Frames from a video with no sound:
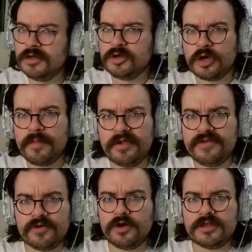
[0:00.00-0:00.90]
Completely
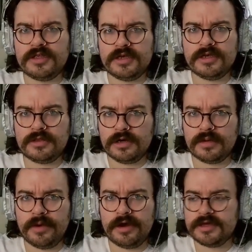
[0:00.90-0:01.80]
forgot to talk
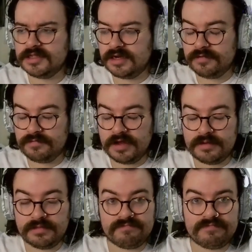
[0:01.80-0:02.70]
about it because I didn't write it in
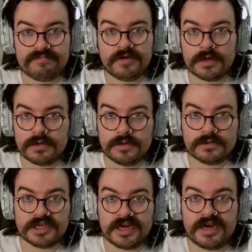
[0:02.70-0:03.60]
my fucking notes
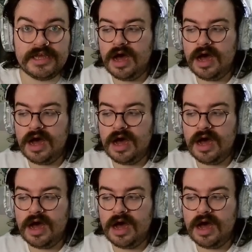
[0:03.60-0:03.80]
like an idiot.